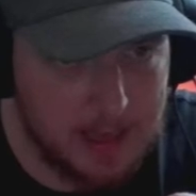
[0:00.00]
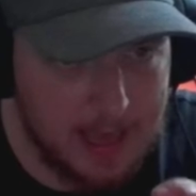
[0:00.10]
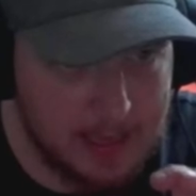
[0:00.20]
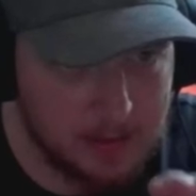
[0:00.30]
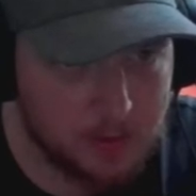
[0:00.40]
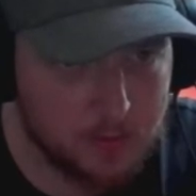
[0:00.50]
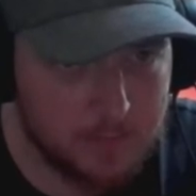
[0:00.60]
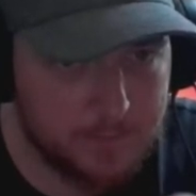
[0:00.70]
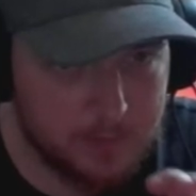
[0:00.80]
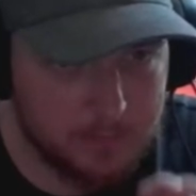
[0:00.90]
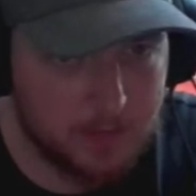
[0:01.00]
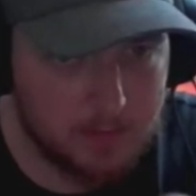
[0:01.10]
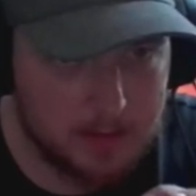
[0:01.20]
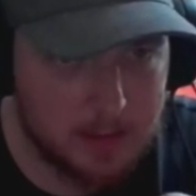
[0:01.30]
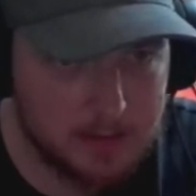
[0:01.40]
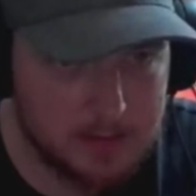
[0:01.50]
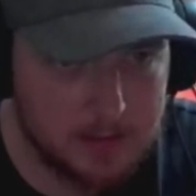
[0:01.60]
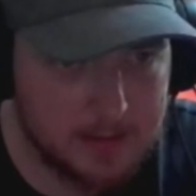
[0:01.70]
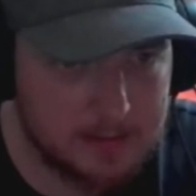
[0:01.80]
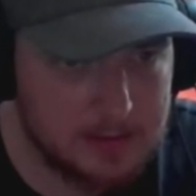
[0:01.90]
angle for the roller
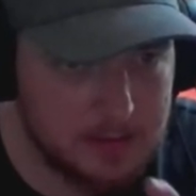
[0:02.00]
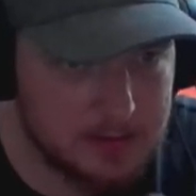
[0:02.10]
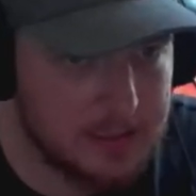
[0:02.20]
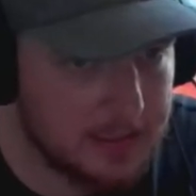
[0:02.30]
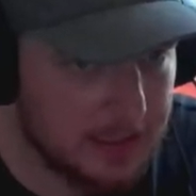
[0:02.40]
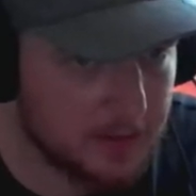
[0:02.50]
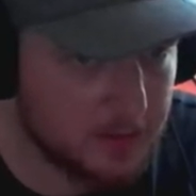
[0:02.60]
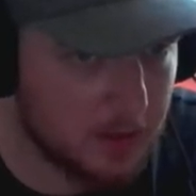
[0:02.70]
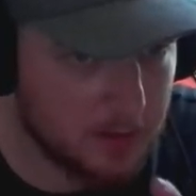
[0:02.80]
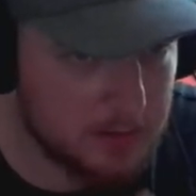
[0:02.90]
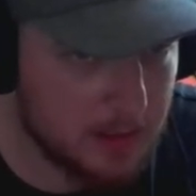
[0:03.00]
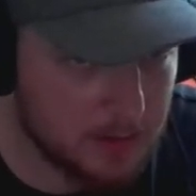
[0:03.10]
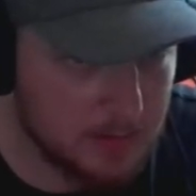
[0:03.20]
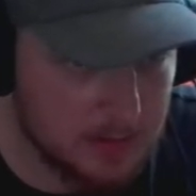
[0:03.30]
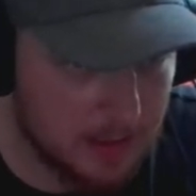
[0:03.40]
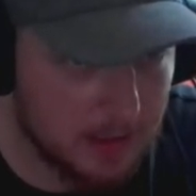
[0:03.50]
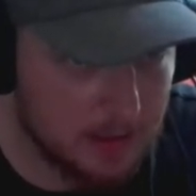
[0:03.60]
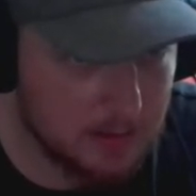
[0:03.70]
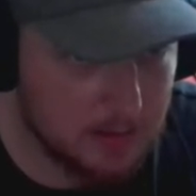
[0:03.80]
coaster. Now did you see that the ghost coaster